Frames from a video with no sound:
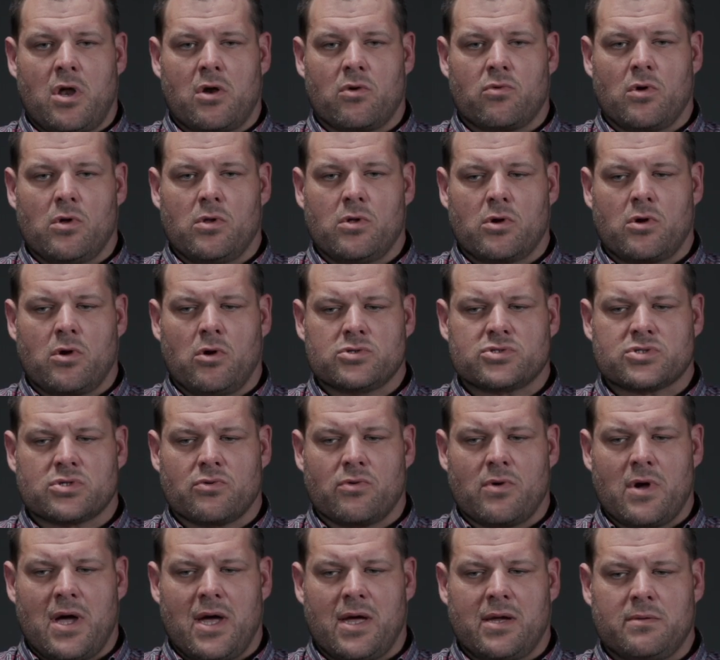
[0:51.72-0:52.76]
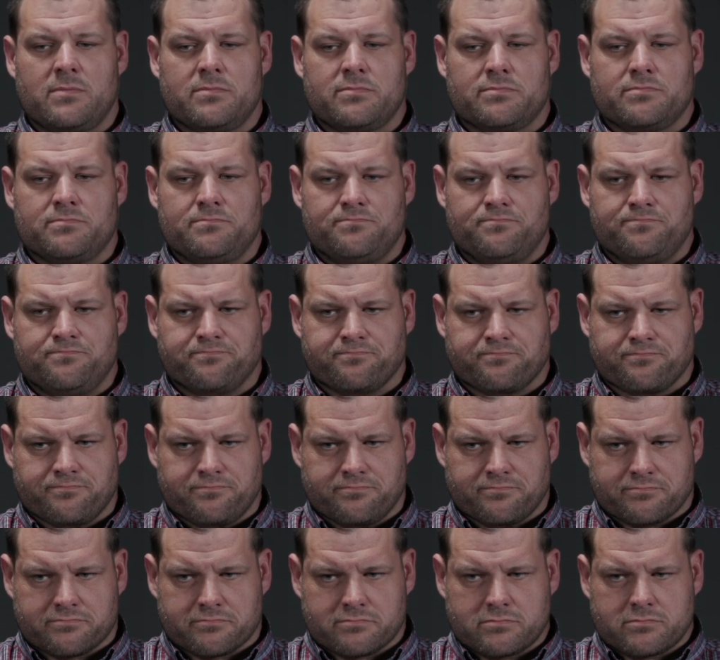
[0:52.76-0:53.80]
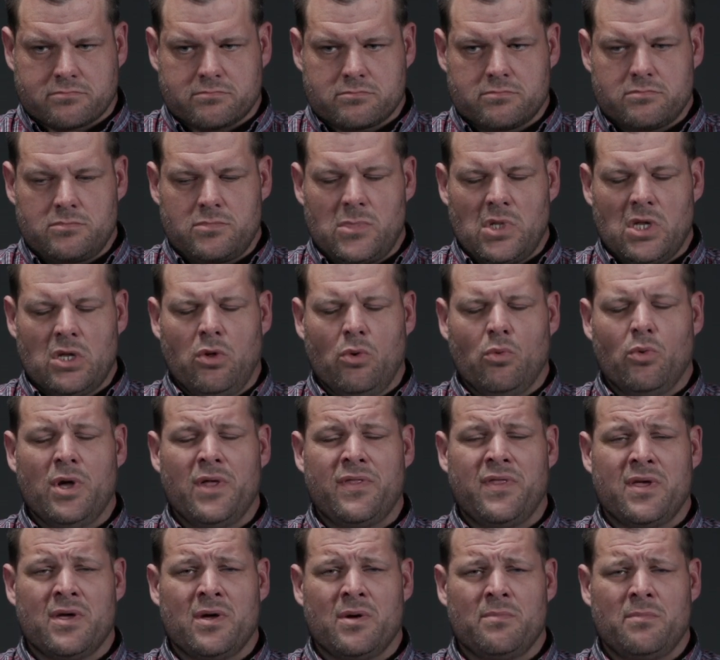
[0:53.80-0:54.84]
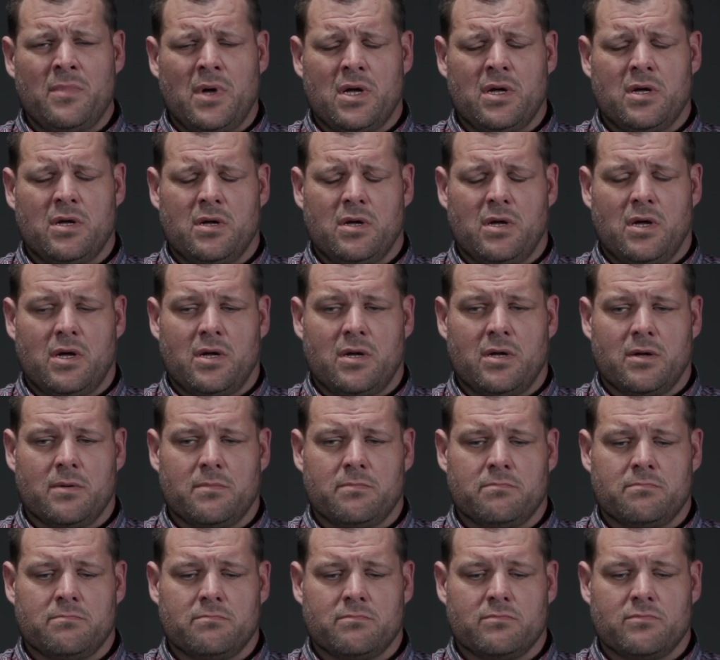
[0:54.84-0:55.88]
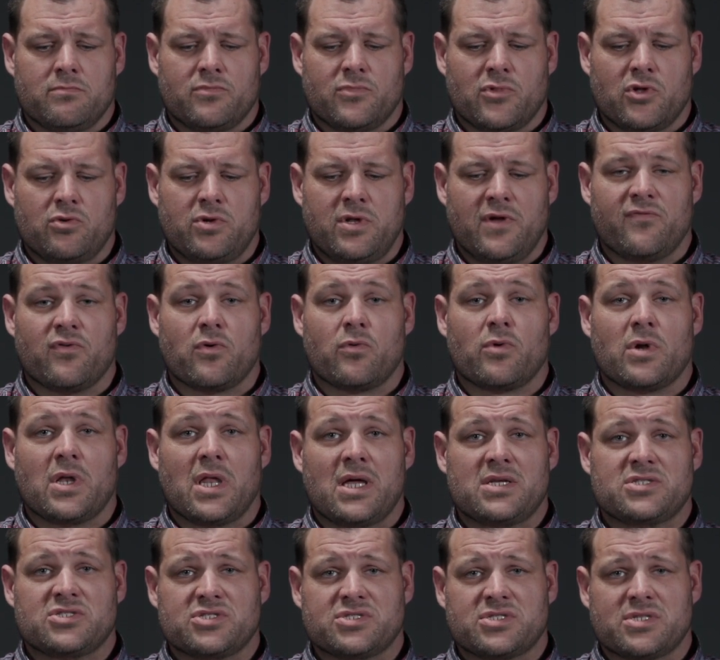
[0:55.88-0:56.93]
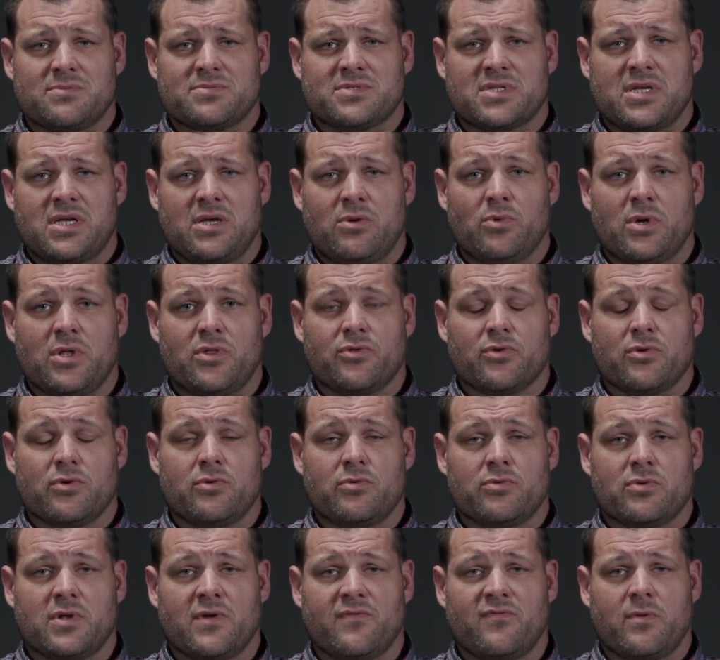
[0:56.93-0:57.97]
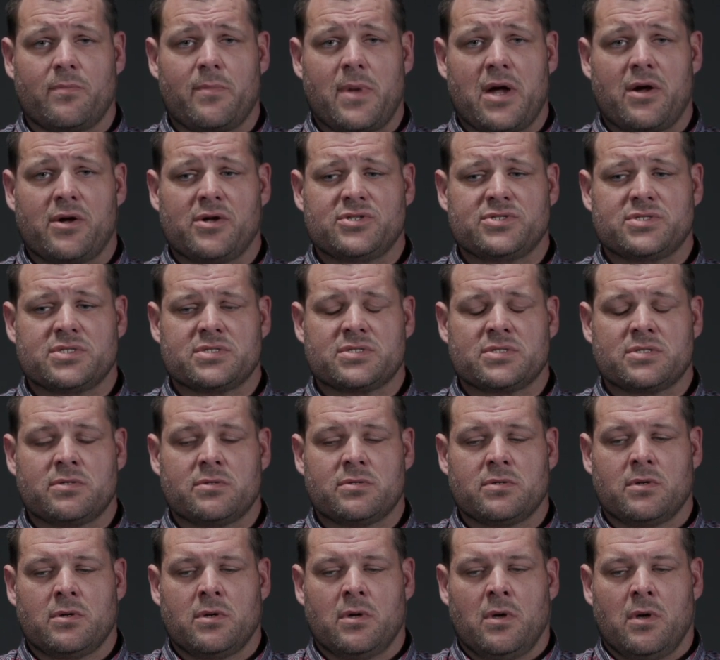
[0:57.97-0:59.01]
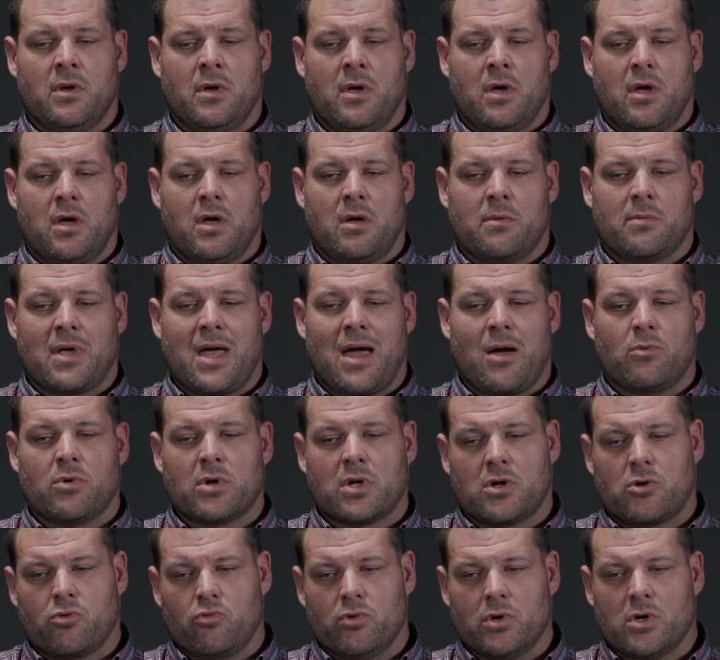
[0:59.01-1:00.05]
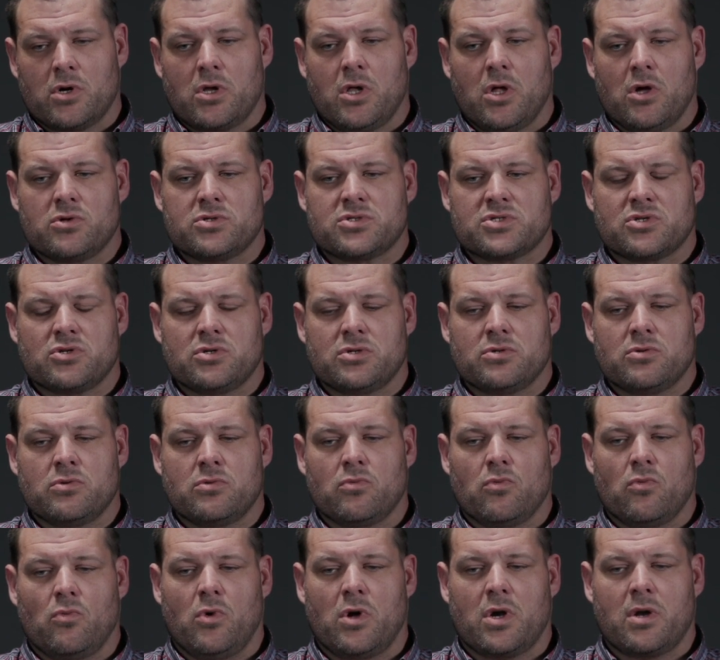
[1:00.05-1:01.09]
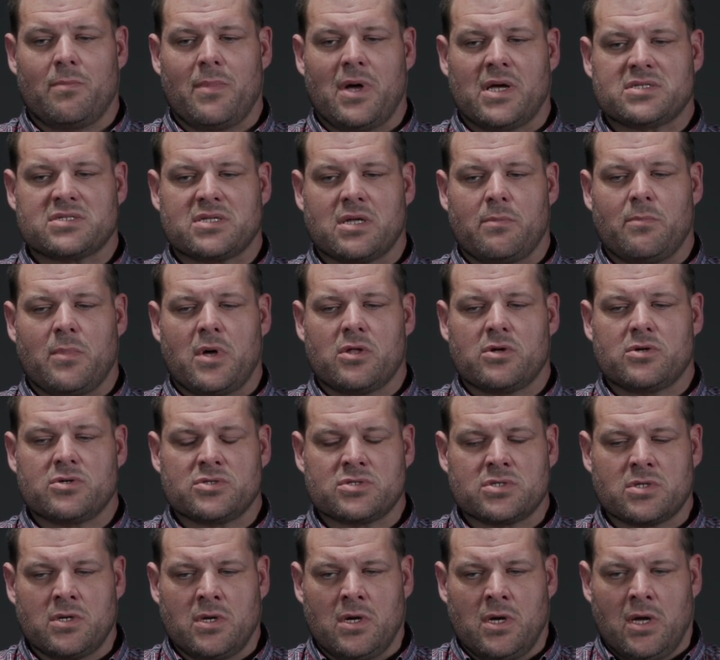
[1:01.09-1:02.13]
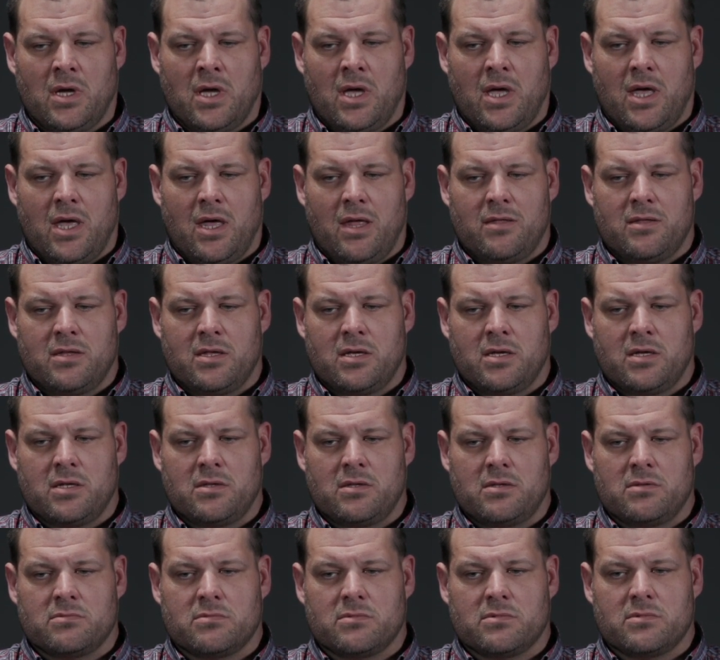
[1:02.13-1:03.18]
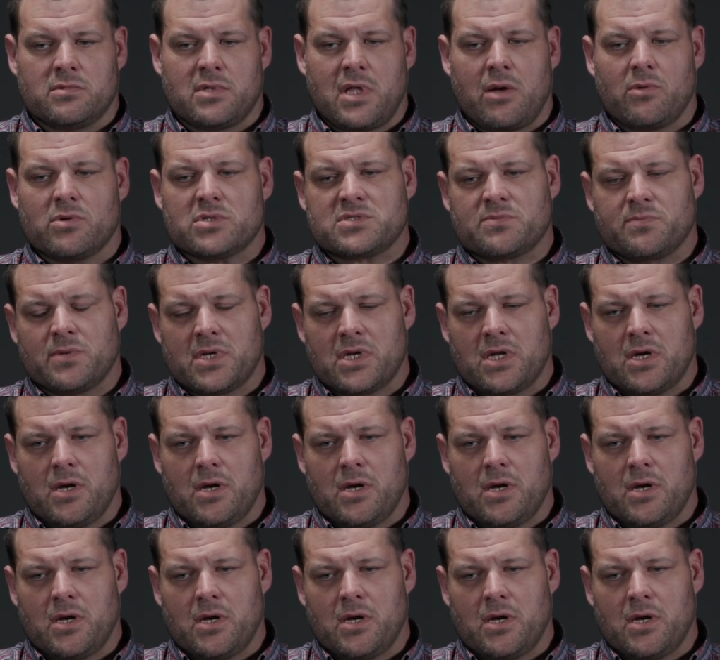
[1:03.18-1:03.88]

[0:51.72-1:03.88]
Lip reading: on a roller coaster ride and with him through different relationships that he went through, different marriages. Got real close to one of my stepmothers, and then they would split